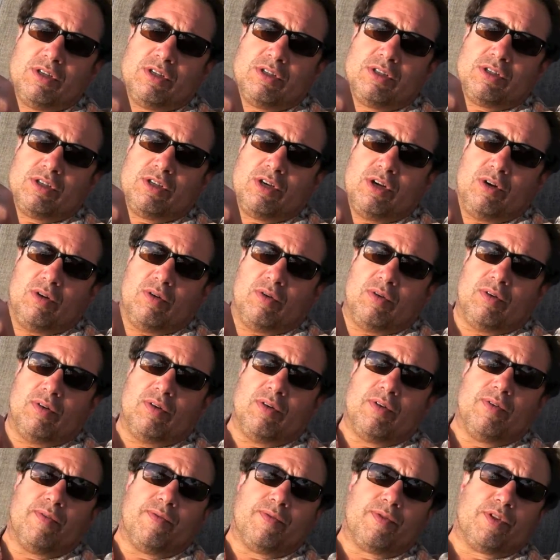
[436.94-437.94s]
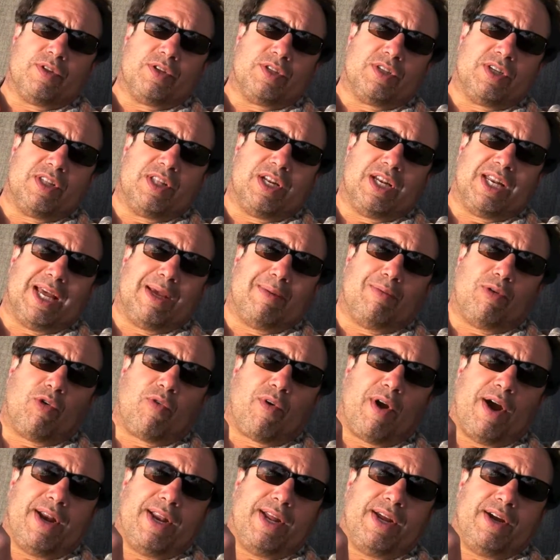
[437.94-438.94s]
So, see the label
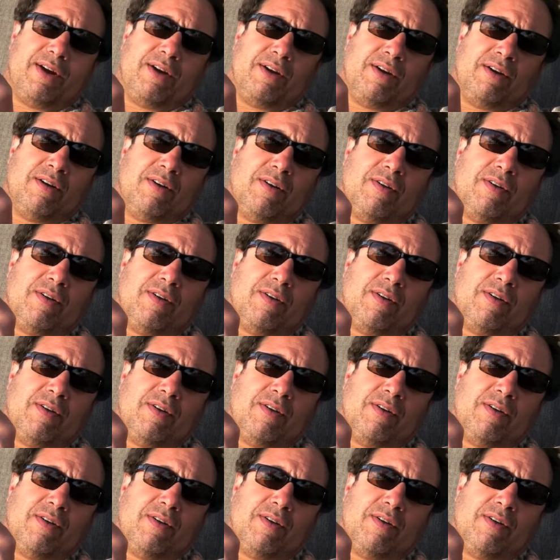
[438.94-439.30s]
right here?